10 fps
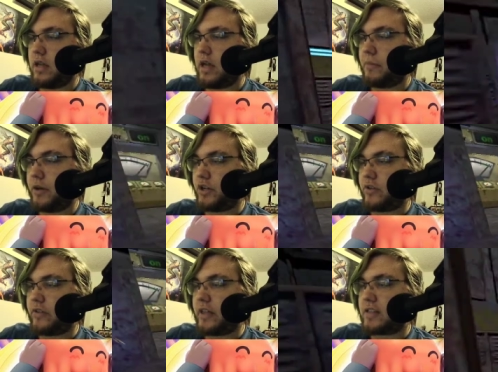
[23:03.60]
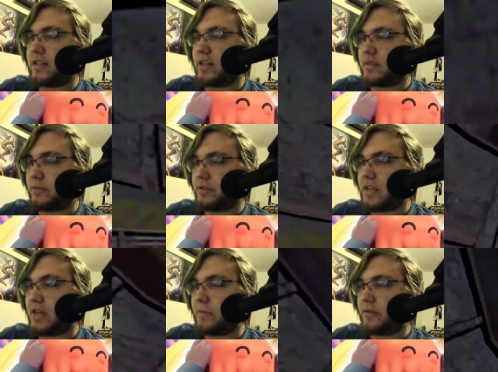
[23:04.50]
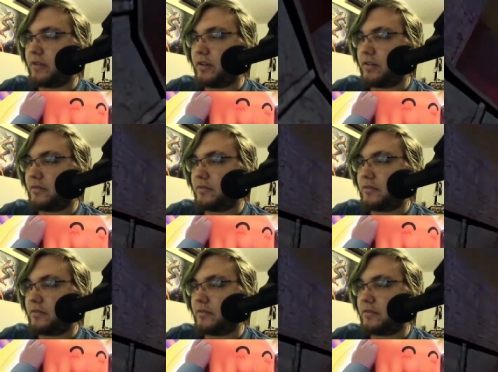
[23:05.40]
I'm pretty sure that that's not supposed to happen, right?